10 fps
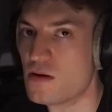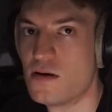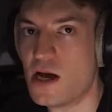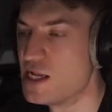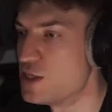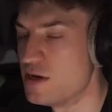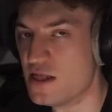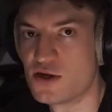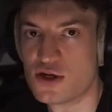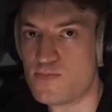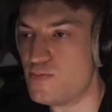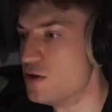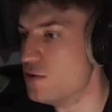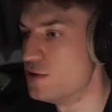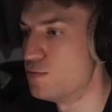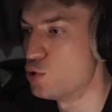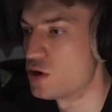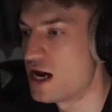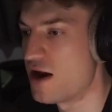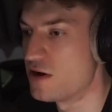And to me, that just builds more
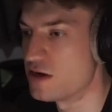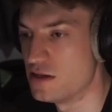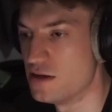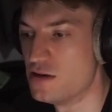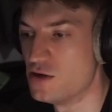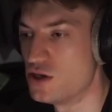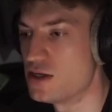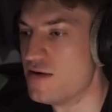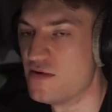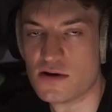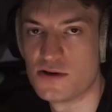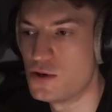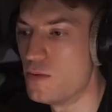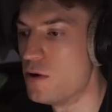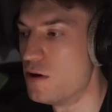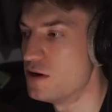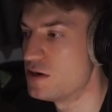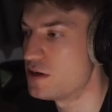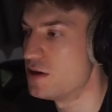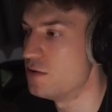character than just having a sub on
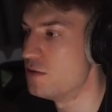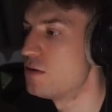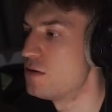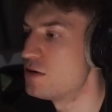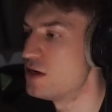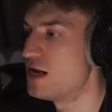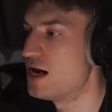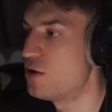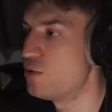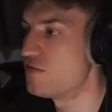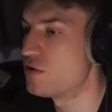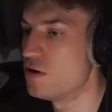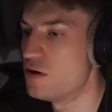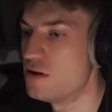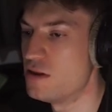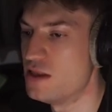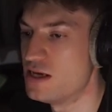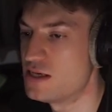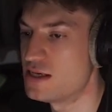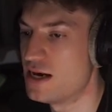its own. So now we've got
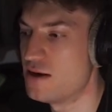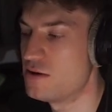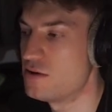this sound,